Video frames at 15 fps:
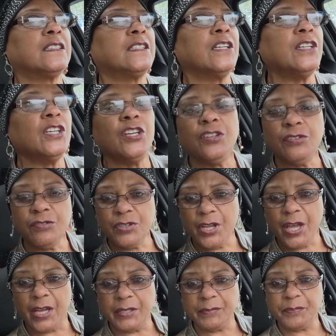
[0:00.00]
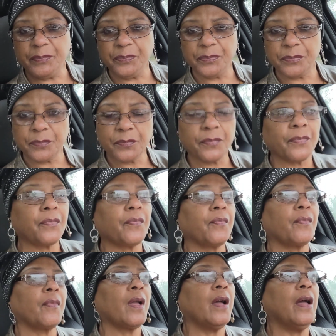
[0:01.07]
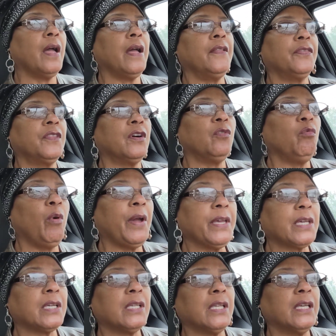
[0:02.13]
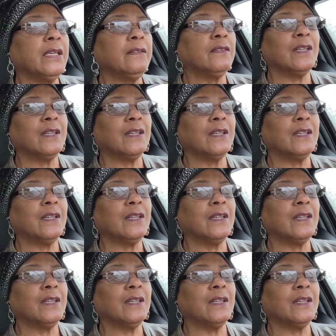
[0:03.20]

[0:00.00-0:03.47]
the internet and the awakening,